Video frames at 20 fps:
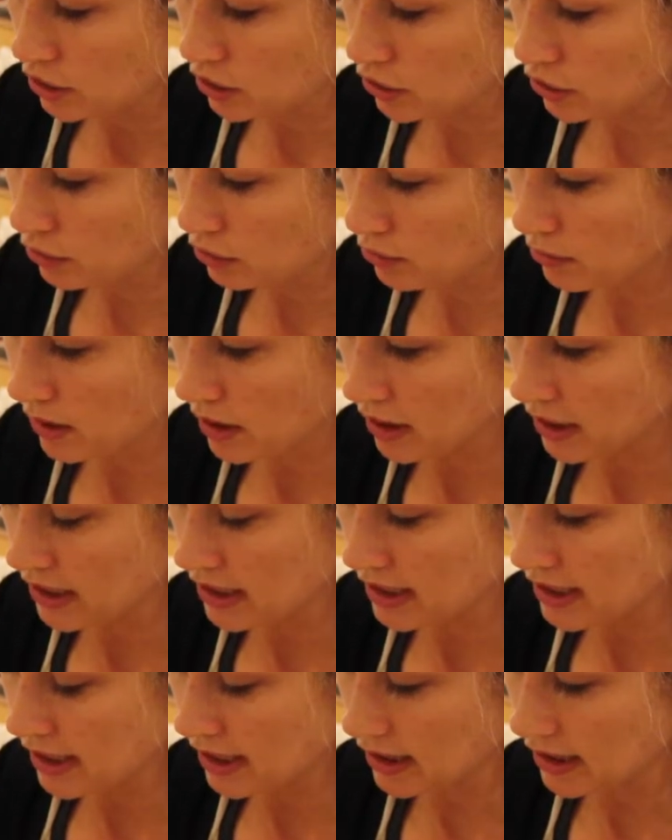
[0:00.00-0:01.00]
you are gonna
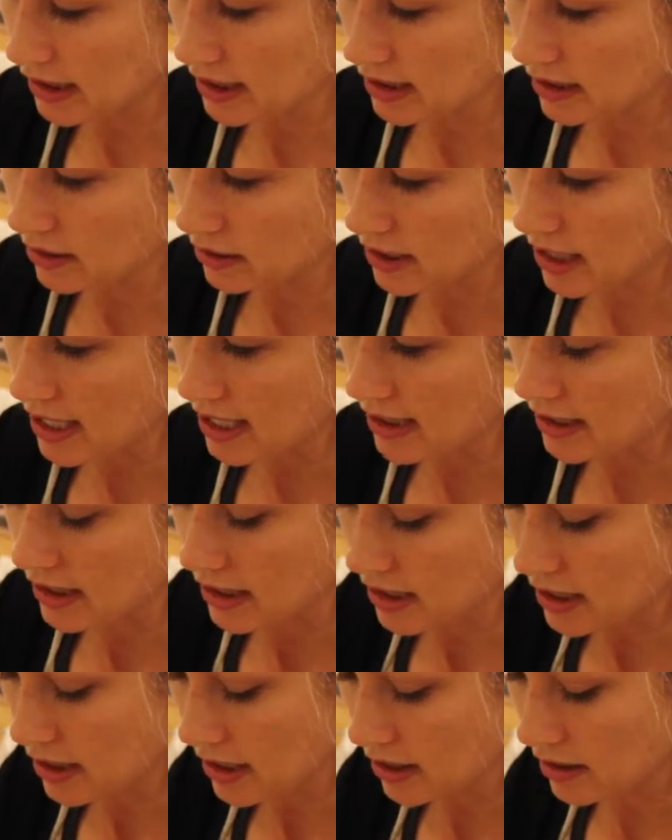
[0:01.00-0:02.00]
set these little guys in
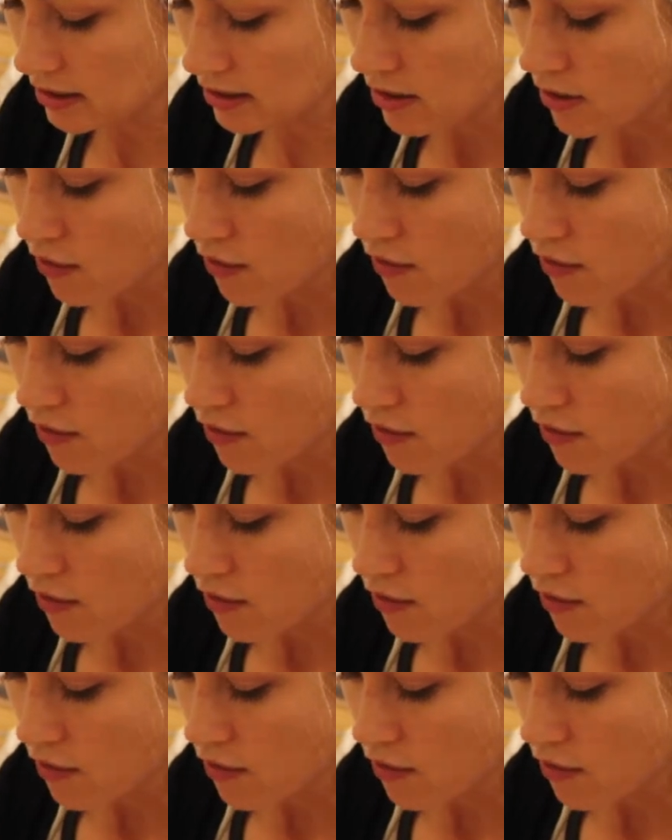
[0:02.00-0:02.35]
there